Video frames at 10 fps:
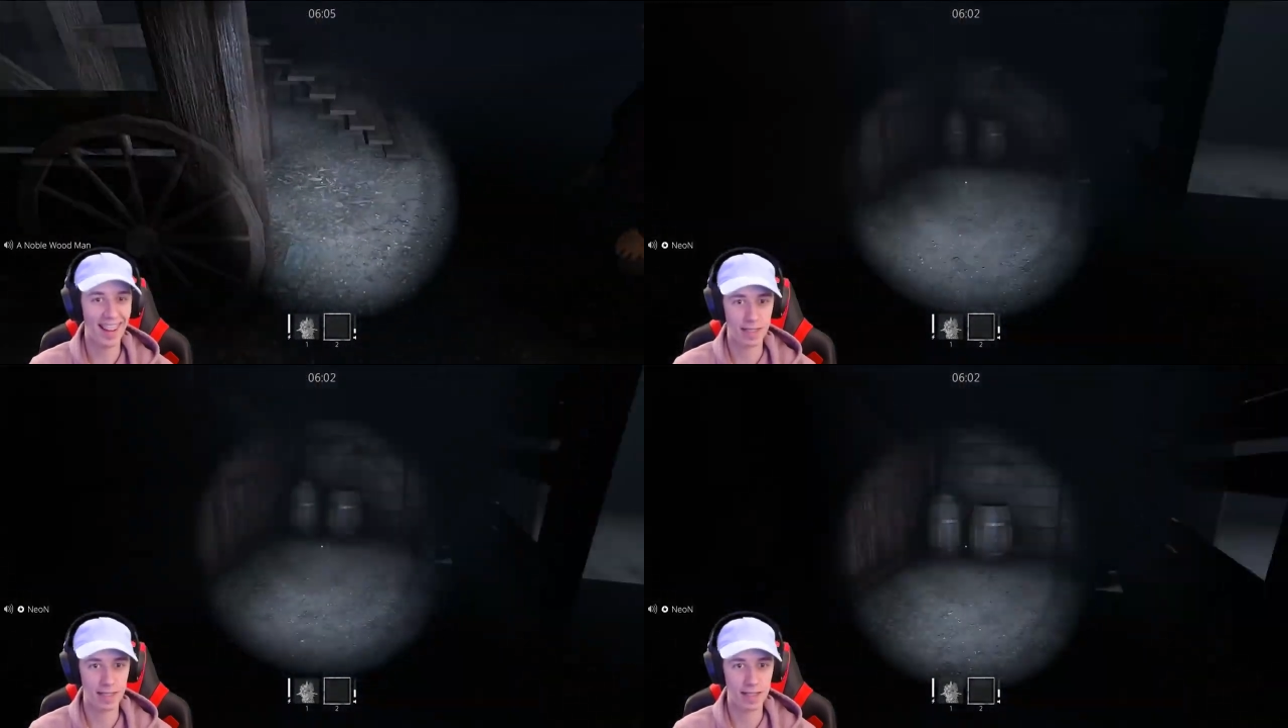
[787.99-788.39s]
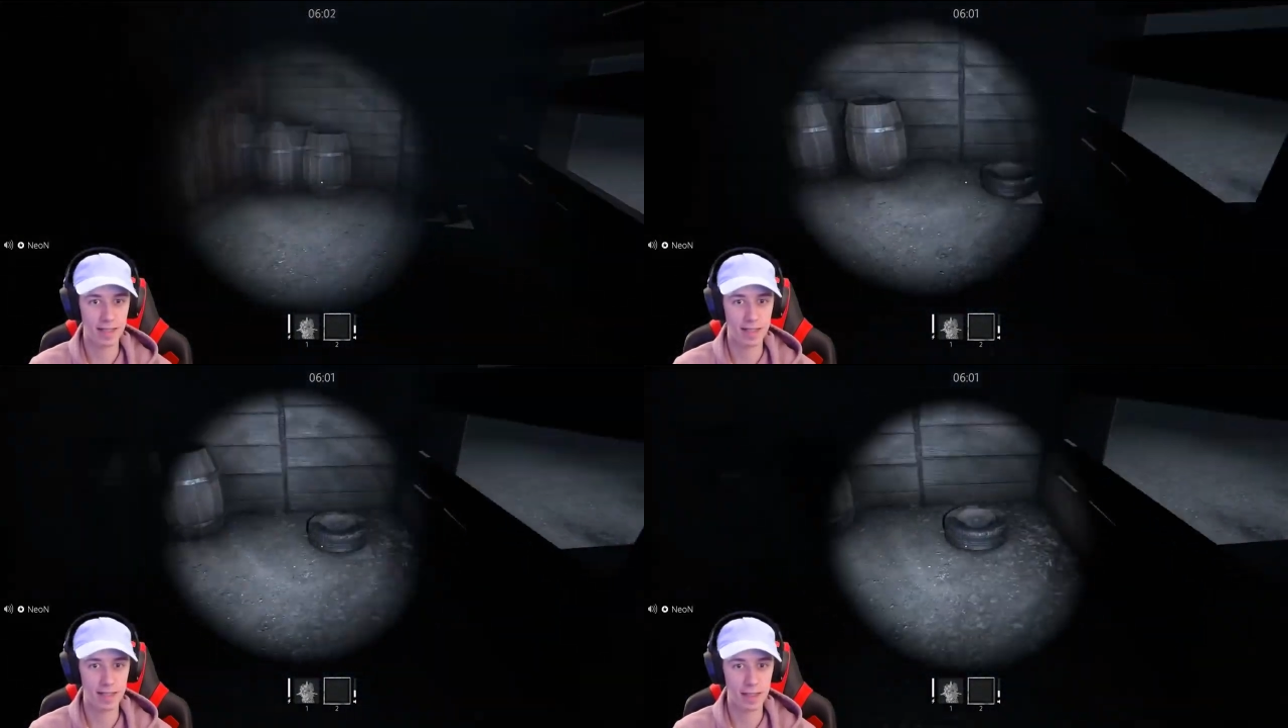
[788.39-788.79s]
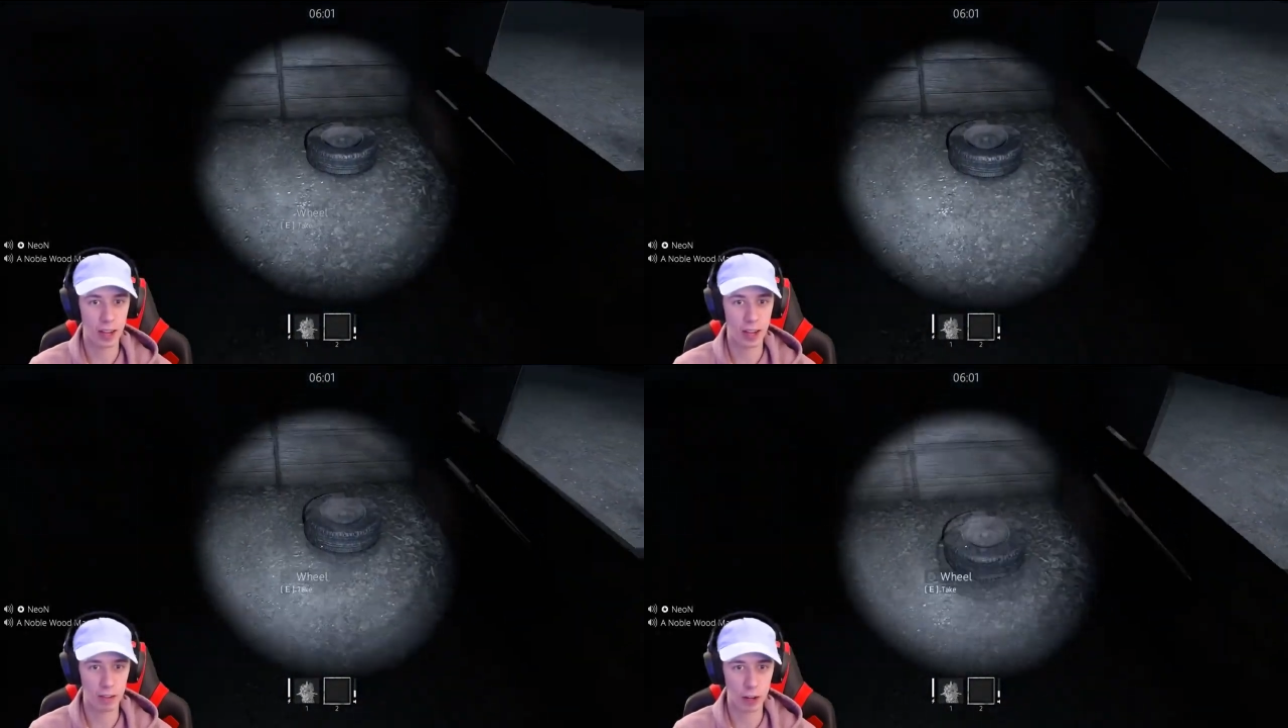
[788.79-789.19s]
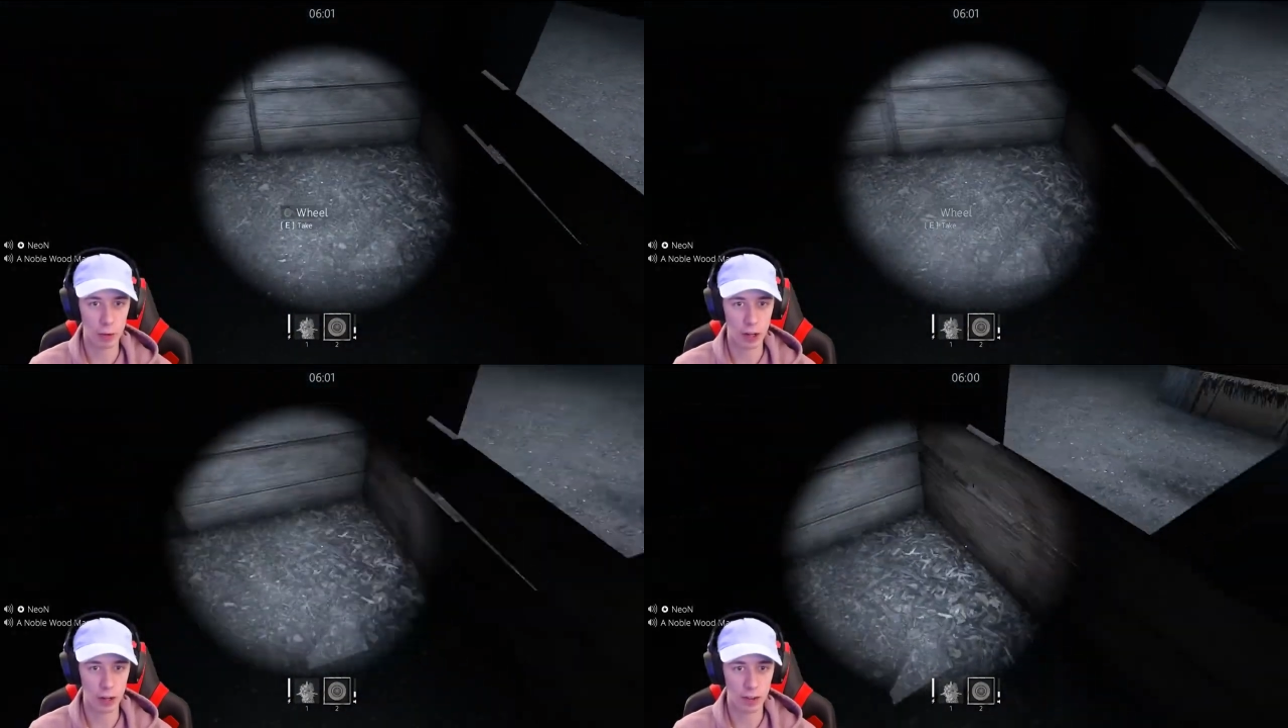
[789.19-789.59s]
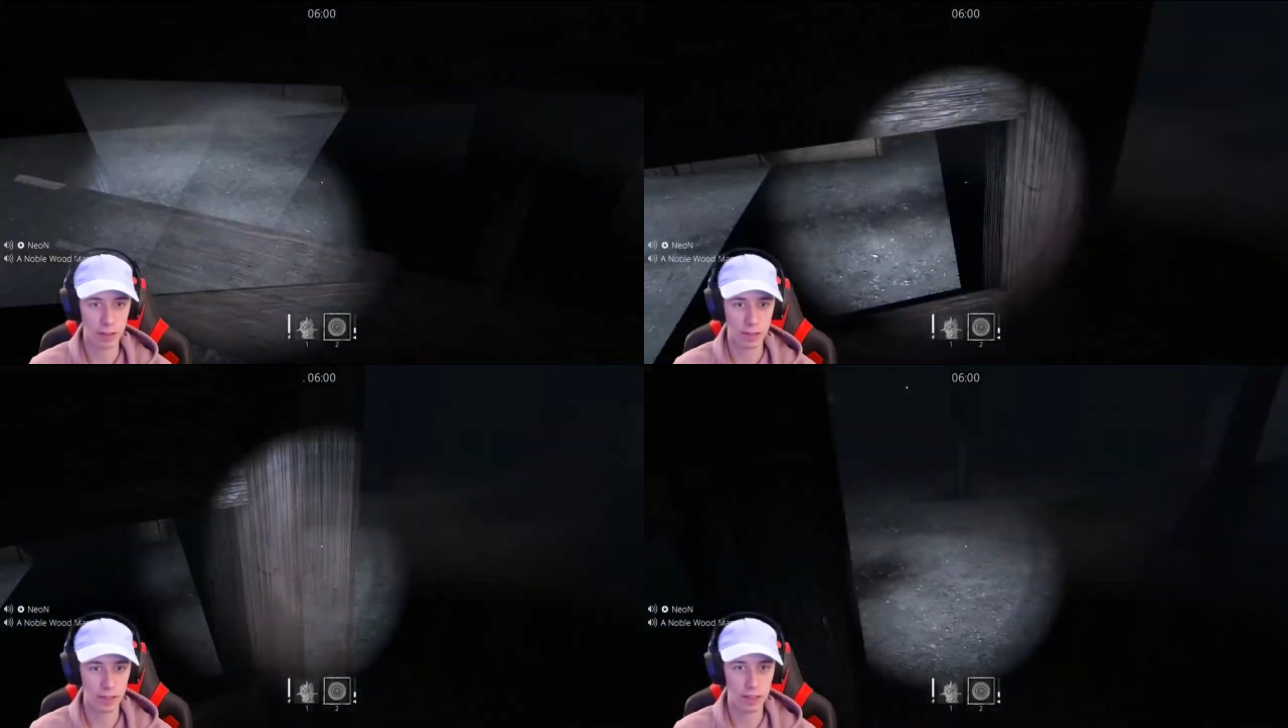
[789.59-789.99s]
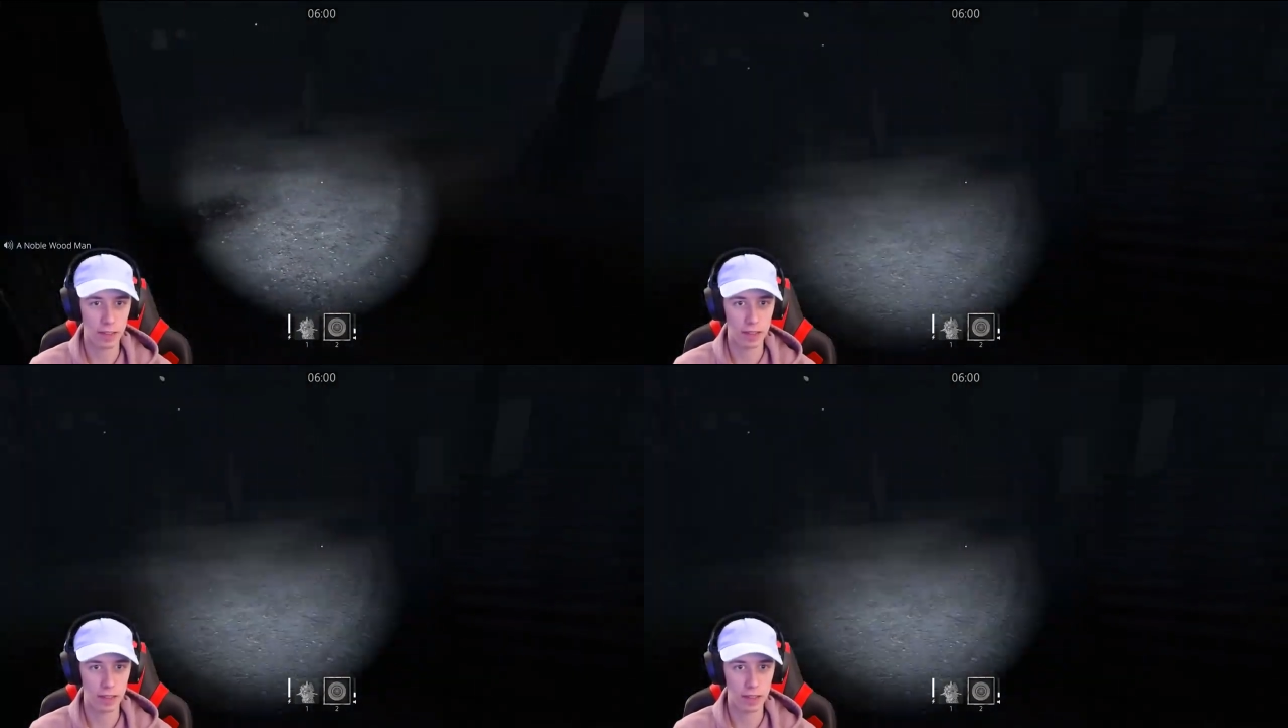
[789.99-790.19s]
in the barn. Oh, I found a wheel. Oh, I found one.